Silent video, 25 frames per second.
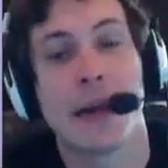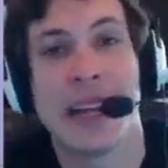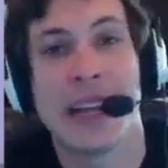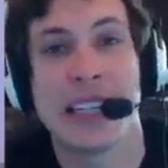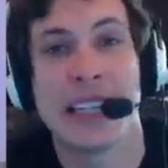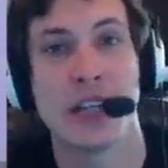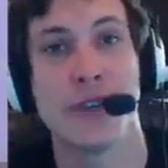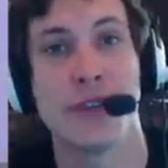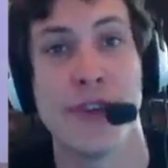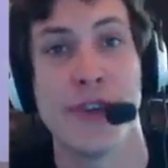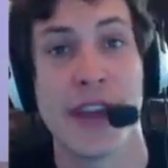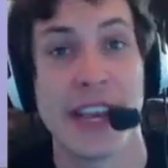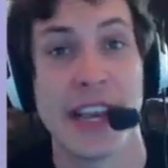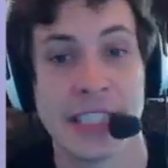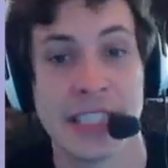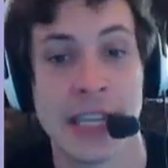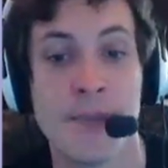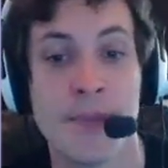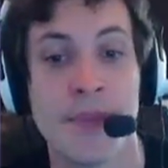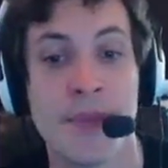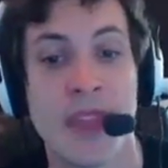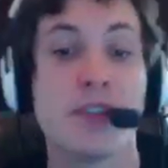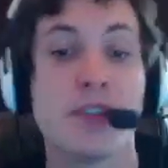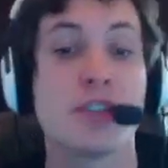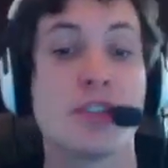Bless your face.
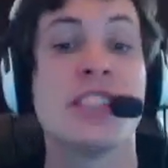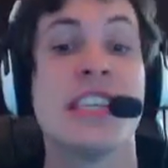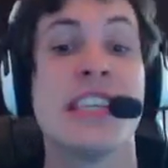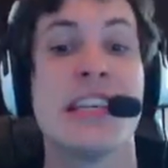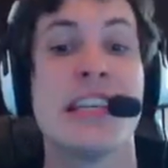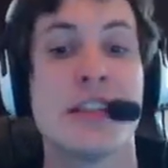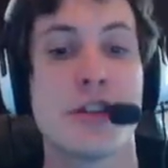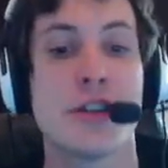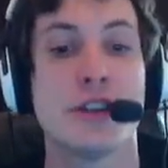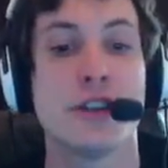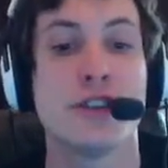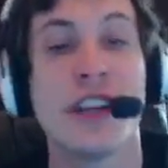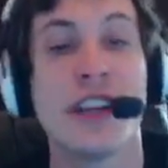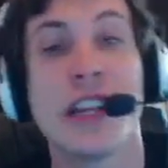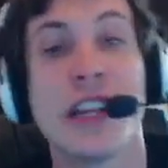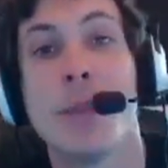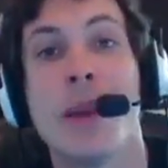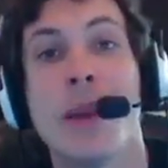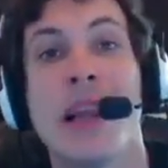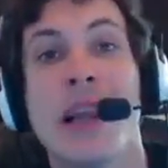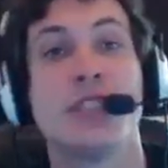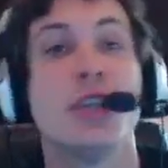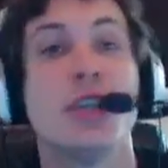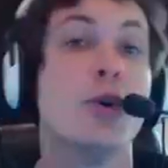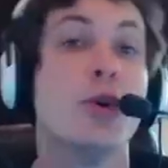If you sneezed in this video,
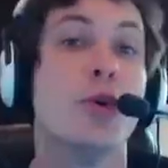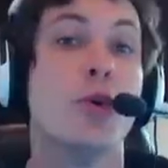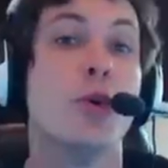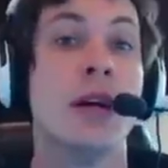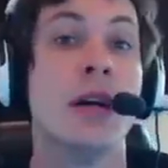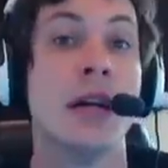bless you.